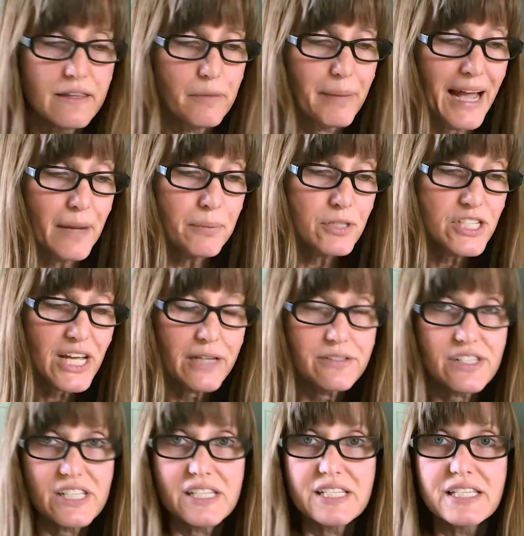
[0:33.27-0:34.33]
The Bible
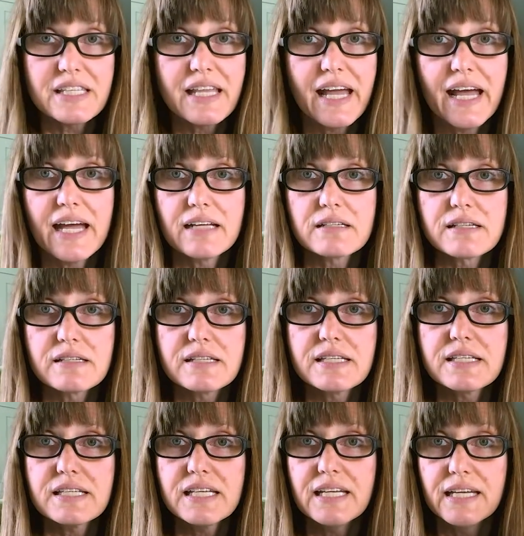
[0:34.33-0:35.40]
tells us that
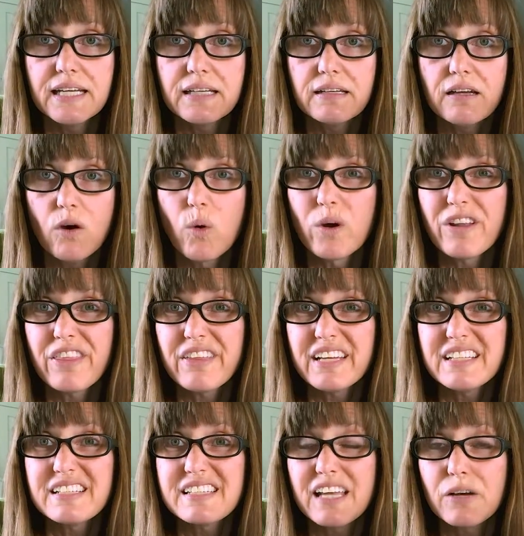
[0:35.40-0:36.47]
sin or
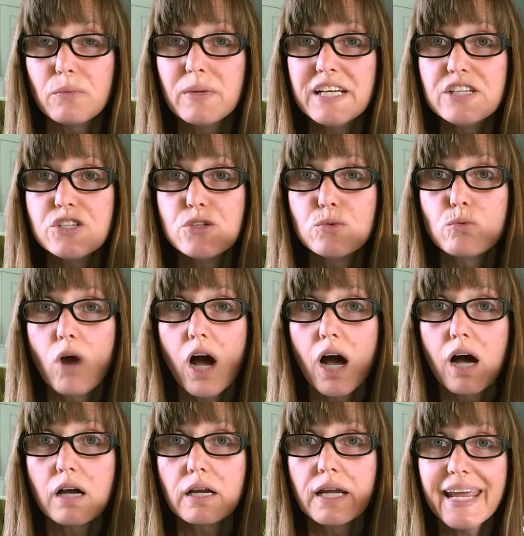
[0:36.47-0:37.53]
things that we do
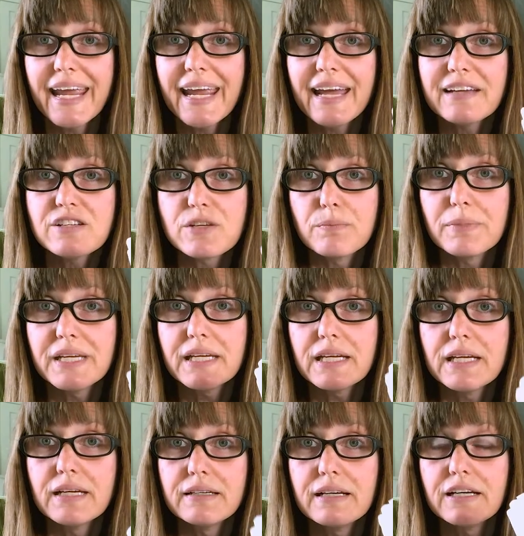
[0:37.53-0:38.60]
wrong can't
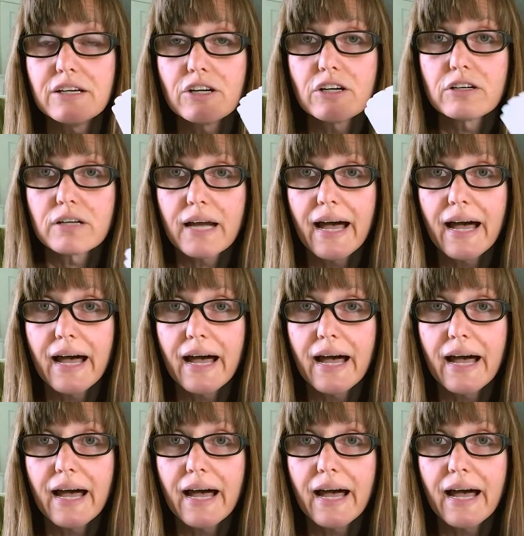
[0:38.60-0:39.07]
be near